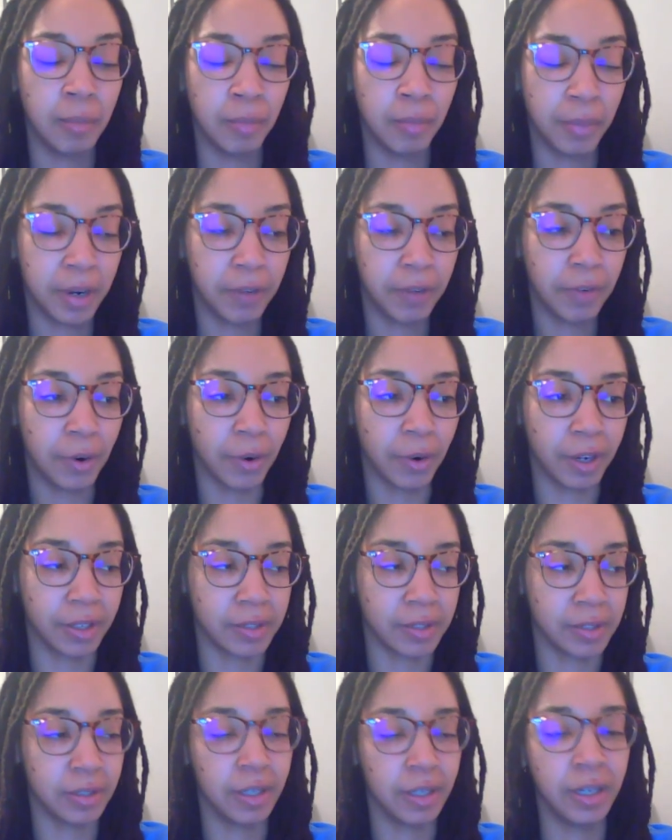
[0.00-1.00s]
But of
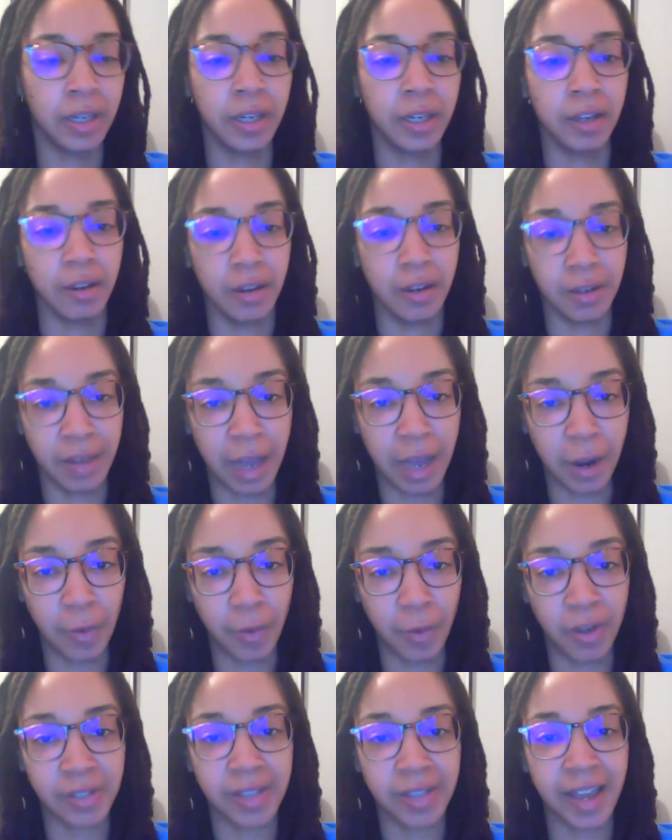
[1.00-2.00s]
course, Doc
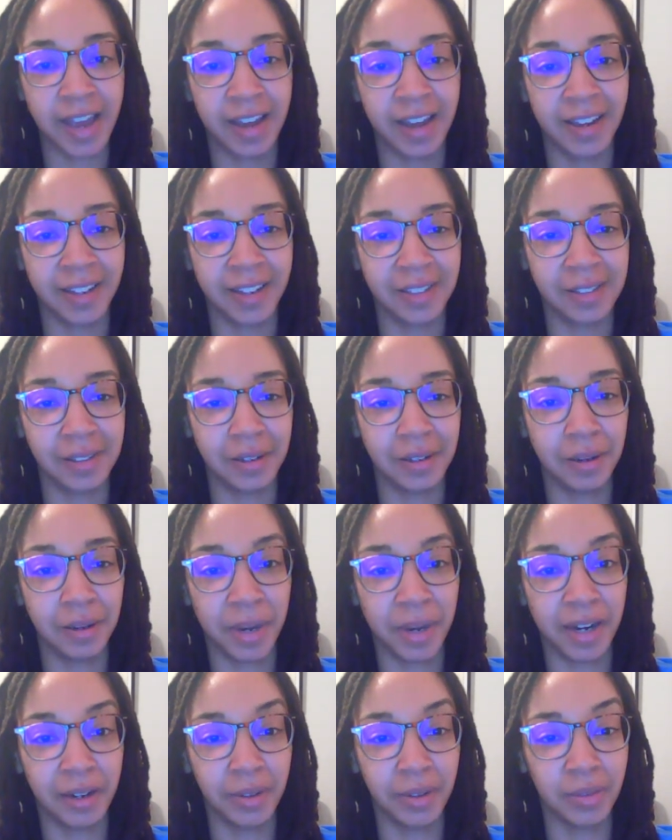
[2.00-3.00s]
was asked
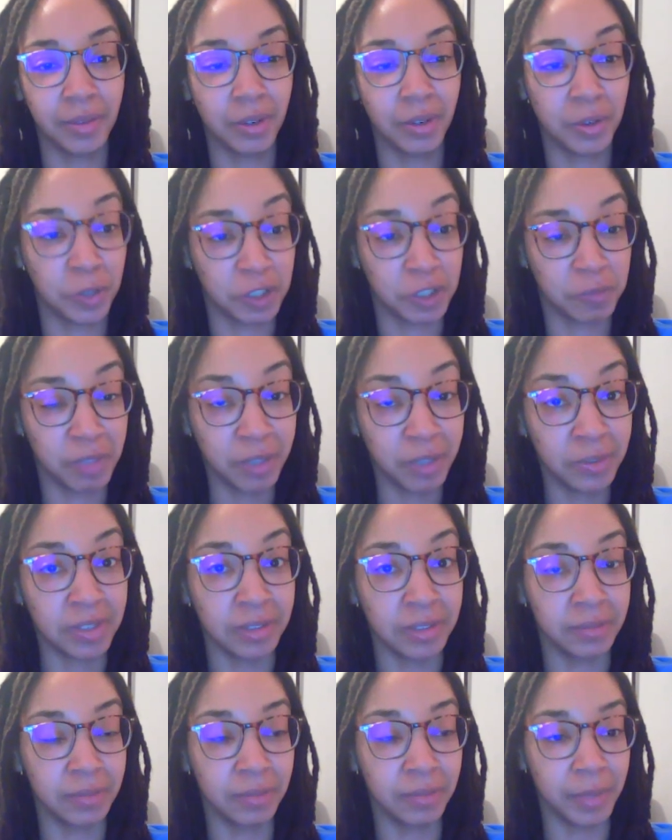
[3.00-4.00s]
about Chris
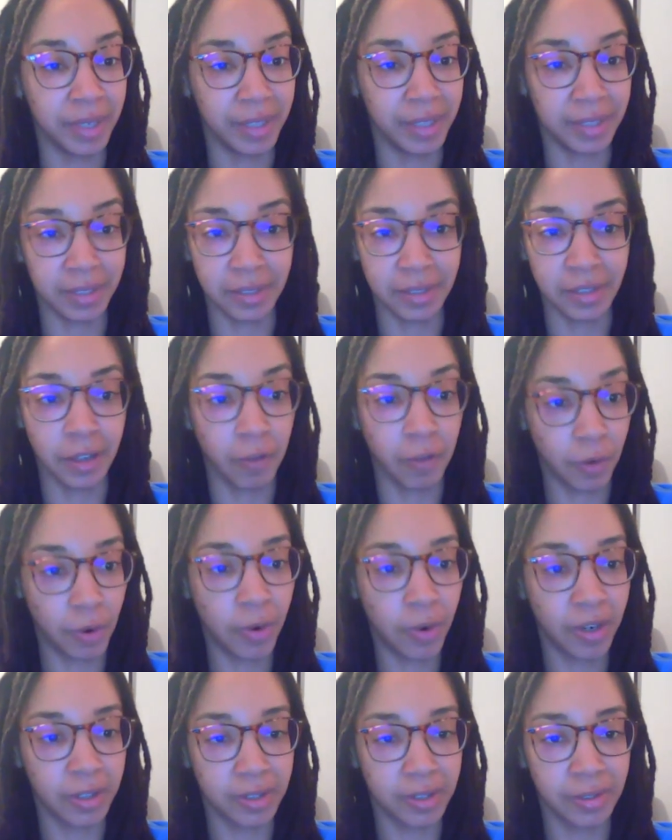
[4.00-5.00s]
Middleton because, of
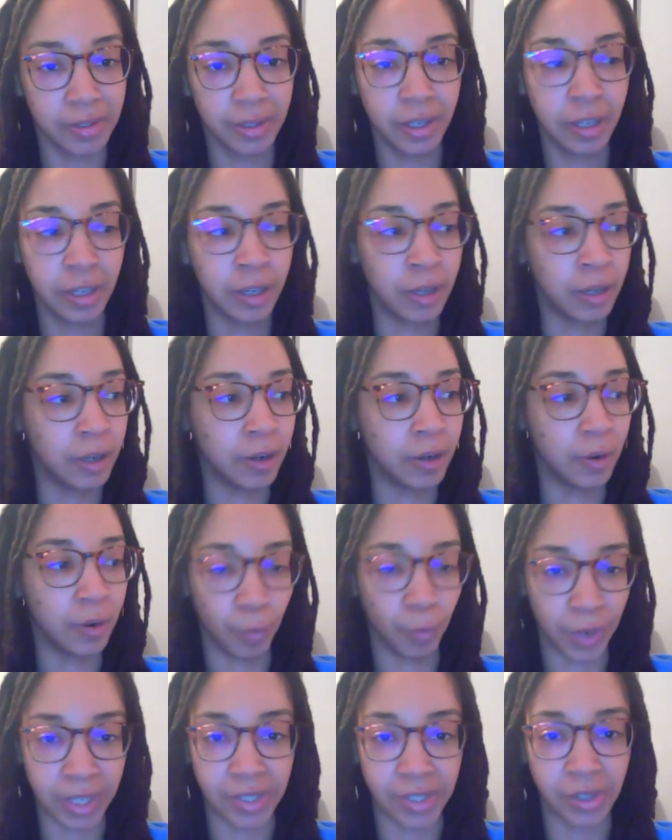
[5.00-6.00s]
course,
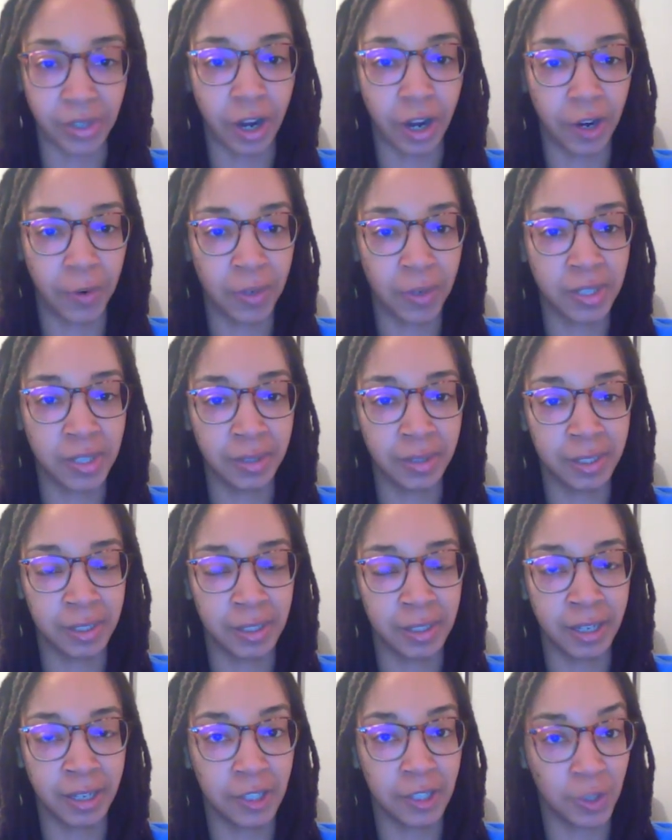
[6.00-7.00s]
we saw Chris
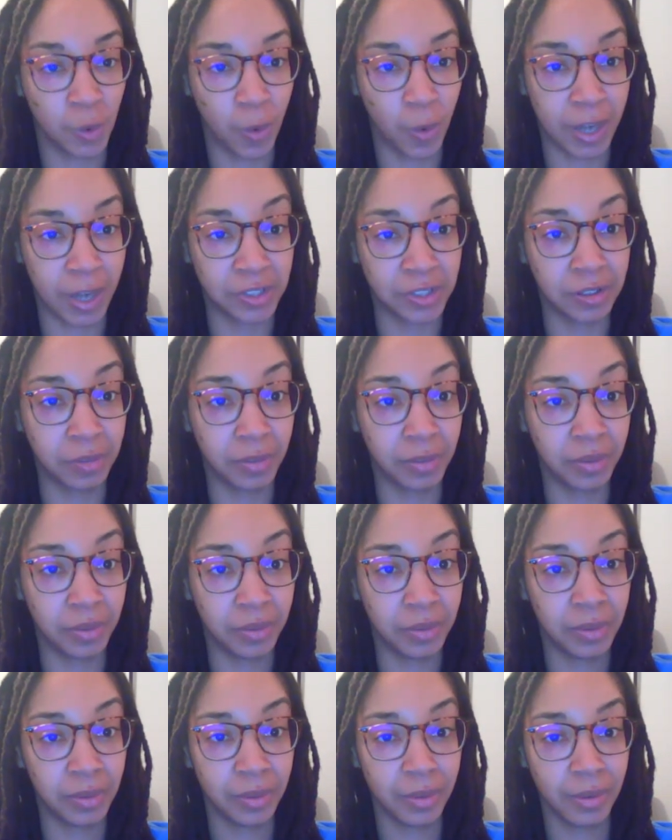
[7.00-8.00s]
listed as
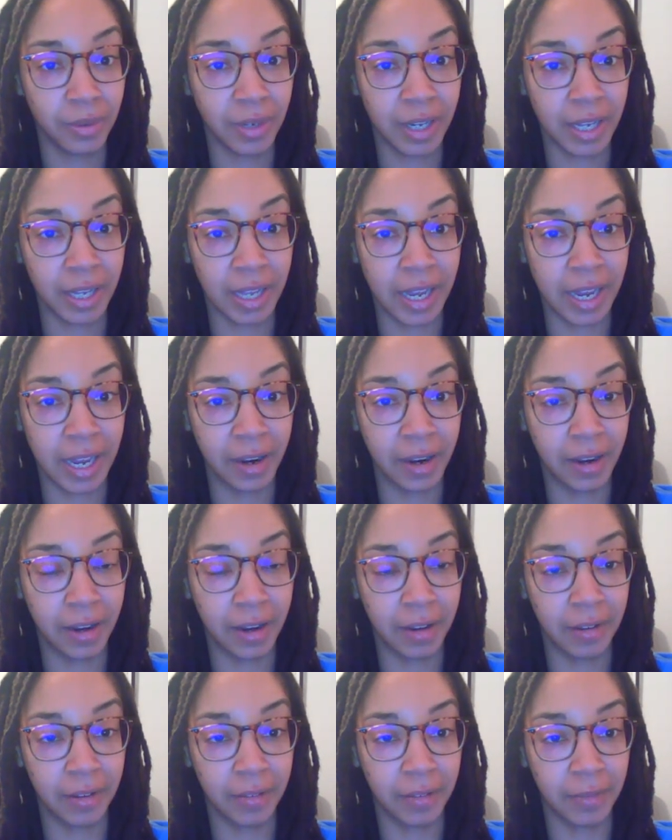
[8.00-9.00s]
questionable ahead
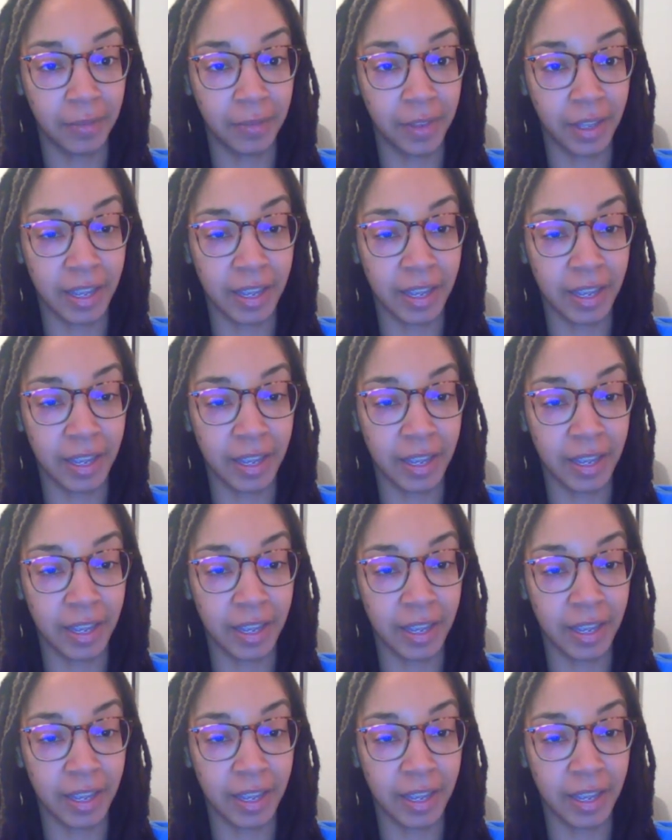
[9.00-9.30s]
of the